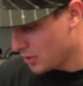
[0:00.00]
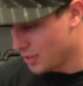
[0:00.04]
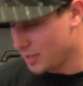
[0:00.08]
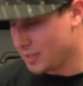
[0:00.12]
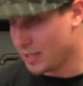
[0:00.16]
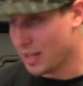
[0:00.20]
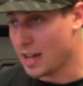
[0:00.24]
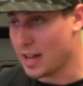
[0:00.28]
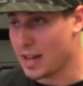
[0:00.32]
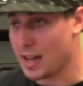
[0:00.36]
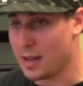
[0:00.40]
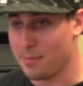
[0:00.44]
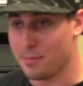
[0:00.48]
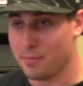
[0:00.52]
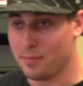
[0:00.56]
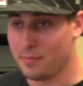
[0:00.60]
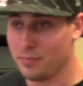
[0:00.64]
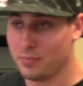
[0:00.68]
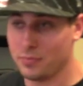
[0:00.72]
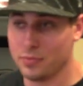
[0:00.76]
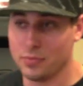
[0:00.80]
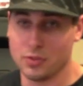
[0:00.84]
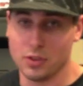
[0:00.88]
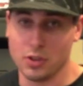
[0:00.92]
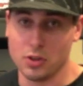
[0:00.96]
the time
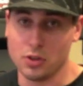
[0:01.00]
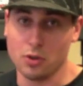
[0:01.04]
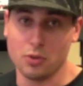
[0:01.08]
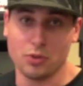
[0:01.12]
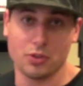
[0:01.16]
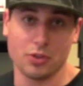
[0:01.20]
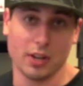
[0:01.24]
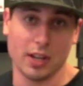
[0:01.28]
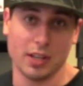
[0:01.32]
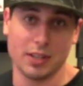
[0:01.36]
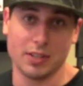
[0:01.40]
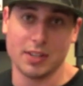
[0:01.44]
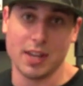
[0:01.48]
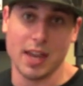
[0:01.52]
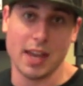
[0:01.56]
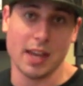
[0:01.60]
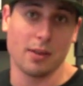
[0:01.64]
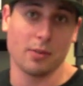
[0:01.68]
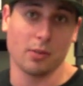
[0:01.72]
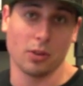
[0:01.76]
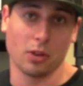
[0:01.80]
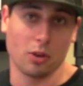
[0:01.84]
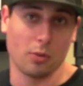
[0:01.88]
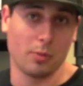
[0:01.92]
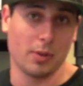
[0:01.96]
the nutrients take
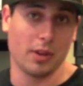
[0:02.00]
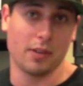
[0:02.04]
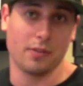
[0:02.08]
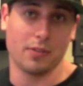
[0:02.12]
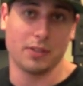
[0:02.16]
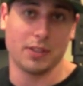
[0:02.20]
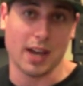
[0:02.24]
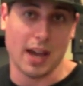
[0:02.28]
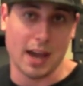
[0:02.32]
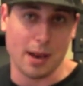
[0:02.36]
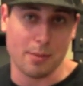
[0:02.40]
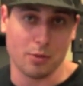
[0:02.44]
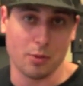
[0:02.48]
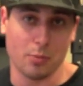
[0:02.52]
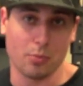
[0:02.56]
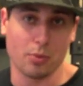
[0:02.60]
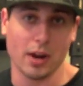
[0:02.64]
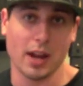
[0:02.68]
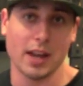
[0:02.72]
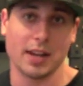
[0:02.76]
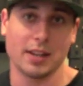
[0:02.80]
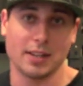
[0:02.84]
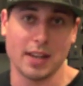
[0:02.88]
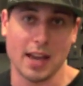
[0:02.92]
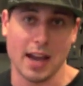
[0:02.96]
a little bit of time to
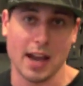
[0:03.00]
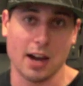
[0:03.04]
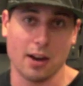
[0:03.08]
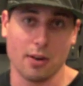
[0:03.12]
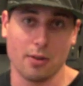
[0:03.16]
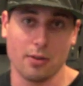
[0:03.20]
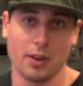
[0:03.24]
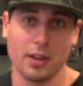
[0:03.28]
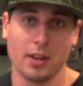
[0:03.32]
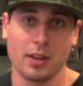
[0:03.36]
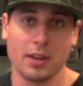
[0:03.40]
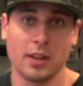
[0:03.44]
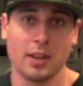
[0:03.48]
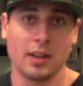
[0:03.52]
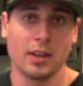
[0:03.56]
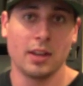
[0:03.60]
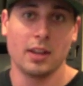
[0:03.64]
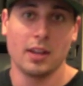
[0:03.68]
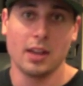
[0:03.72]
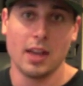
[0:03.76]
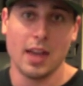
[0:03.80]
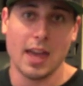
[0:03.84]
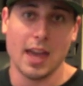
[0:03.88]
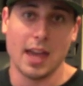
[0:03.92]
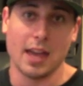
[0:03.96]
break down
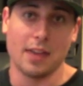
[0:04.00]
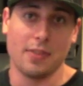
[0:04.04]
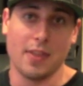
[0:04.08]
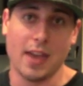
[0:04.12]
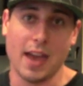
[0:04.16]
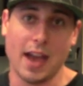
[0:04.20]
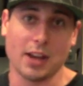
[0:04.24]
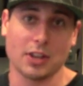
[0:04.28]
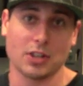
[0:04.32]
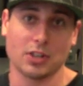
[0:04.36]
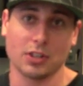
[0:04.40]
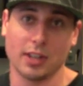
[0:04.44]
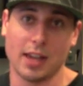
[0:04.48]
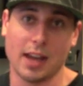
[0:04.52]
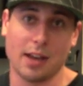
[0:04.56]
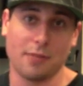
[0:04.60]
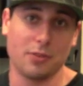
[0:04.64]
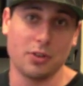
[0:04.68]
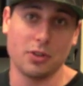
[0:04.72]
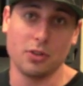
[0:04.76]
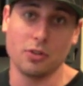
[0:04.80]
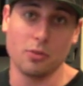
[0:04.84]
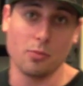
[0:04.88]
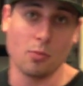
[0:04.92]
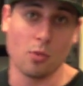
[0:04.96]
and they actually have
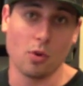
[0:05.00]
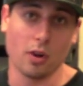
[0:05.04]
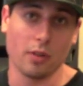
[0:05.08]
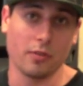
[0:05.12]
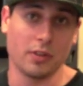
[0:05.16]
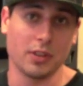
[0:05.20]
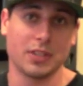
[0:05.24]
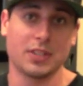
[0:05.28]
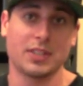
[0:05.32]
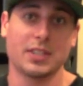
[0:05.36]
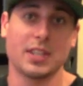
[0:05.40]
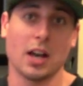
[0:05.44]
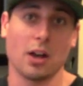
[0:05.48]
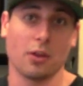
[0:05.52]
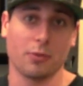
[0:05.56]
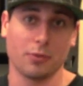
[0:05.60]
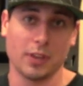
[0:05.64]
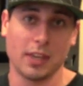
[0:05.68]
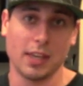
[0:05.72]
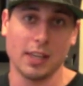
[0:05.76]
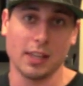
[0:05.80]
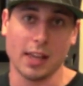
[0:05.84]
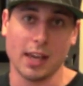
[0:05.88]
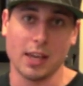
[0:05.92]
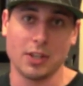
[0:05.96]
to do more of a
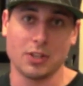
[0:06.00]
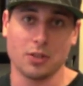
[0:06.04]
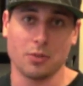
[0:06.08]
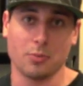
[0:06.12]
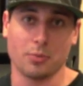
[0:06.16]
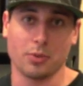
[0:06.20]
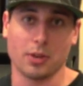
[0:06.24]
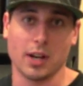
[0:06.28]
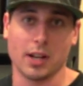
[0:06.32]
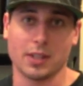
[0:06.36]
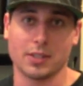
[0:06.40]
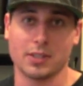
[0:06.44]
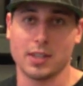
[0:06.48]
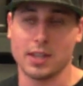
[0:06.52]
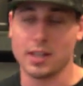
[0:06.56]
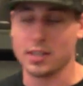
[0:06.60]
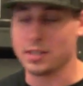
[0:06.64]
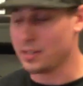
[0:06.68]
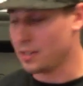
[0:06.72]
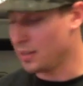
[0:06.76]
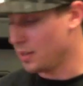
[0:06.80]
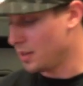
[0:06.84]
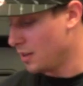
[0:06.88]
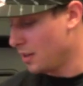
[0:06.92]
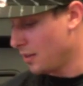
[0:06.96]
self-chelation
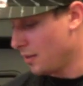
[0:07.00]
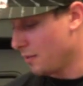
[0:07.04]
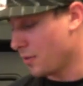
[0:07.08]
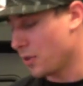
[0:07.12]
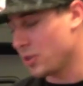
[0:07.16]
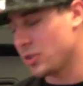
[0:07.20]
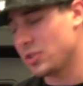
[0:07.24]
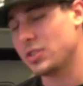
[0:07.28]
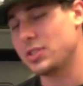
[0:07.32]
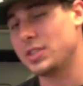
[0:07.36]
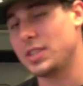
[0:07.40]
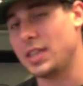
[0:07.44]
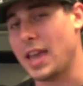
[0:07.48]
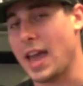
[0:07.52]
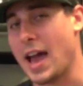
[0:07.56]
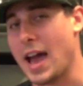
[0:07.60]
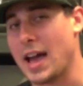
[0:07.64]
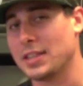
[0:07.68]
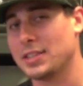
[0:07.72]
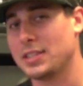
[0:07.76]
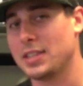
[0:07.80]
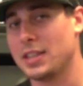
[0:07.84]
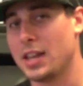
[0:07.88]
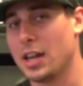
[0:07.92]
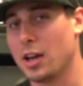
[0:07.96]
process versus the
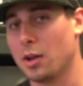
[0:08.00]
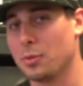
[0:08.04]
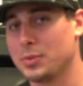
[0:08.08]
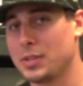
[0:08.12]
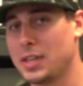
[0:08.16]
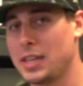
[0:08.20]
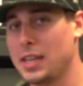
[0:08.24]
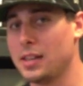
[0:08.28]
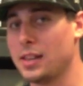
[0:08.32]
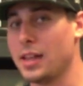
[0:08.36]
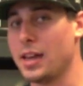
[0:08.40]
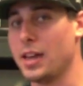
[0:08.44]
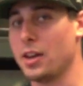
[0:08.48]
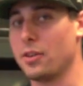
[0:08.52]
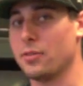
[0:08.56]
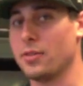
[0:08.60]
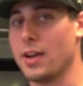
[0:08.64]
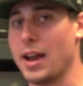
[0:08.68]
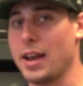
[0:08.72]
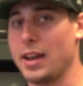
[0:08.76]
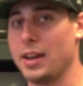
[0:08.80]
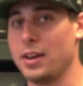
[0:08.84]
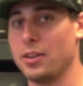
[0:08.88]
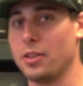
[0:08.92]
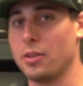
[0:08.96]
acid helps chelate it
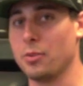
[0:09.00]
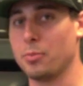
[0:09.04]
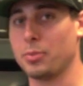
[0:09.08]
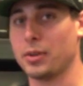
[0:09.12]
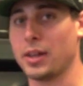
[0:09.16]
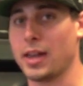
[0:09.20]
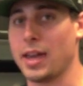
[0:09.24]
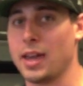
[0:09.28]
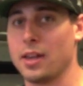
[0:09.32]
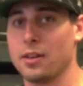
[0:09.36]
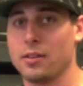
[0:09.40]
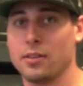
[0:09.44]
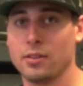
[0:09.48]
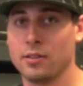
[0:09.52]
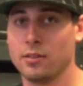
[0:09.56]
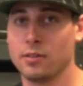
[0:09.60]
right into the plant